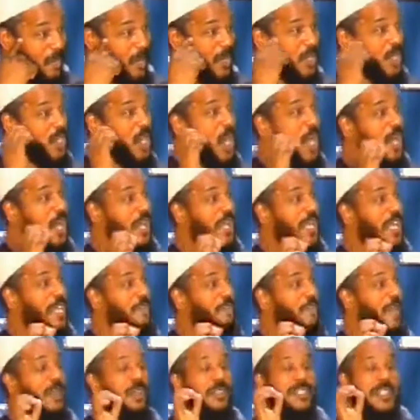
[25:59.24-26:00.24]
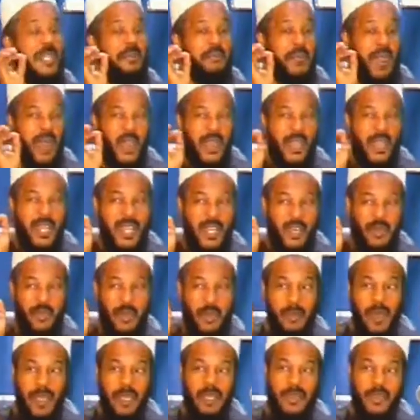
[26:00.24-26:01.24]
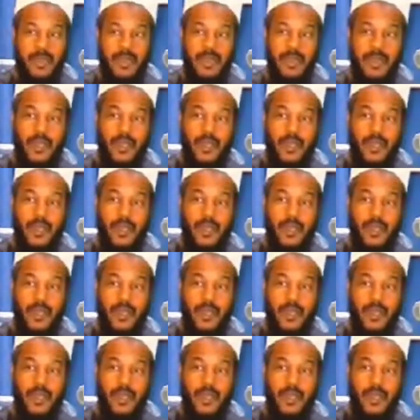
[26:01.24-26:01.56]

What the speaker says: We're talking about American women